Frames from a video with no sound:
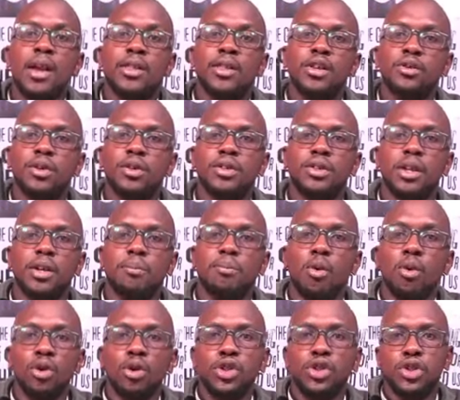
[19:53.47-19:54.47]
This was the
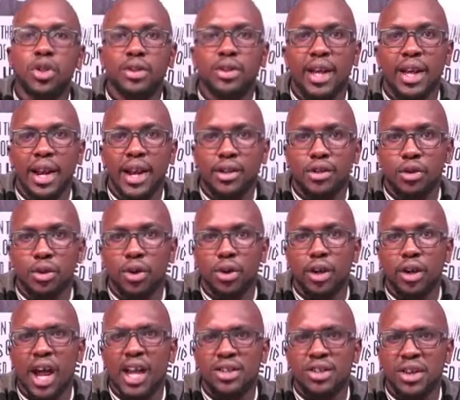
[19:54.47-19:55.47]
moon shot that I
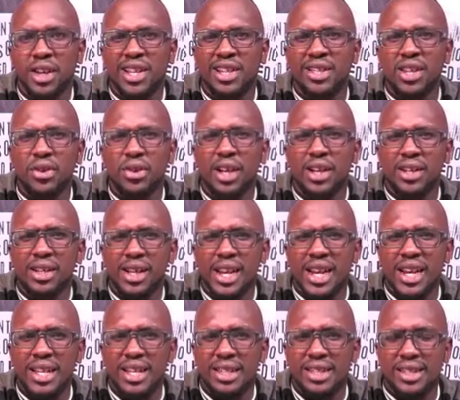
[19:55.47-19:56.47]
took. As you can see, you can
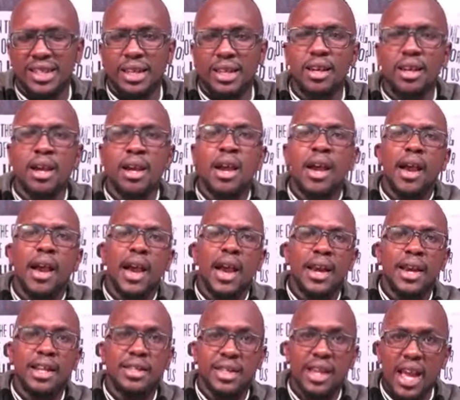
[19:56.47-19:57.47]
clearly see,
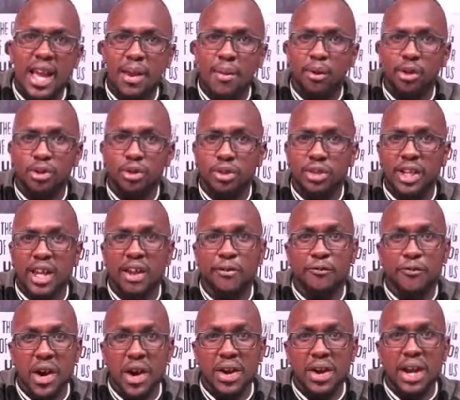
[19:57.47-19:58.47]
and it's able to take
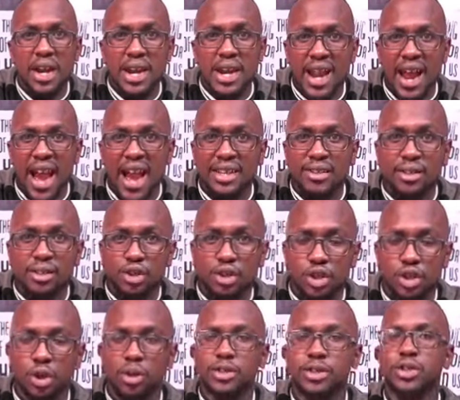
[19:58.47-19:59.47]
very nice
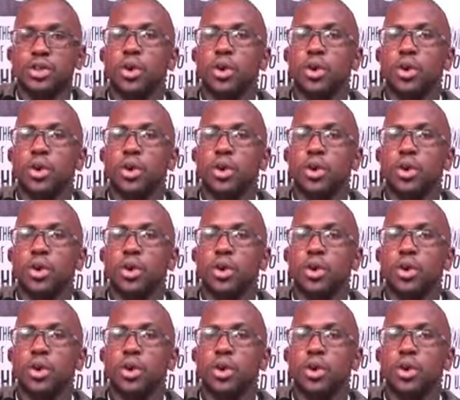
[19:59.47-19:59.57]
shots.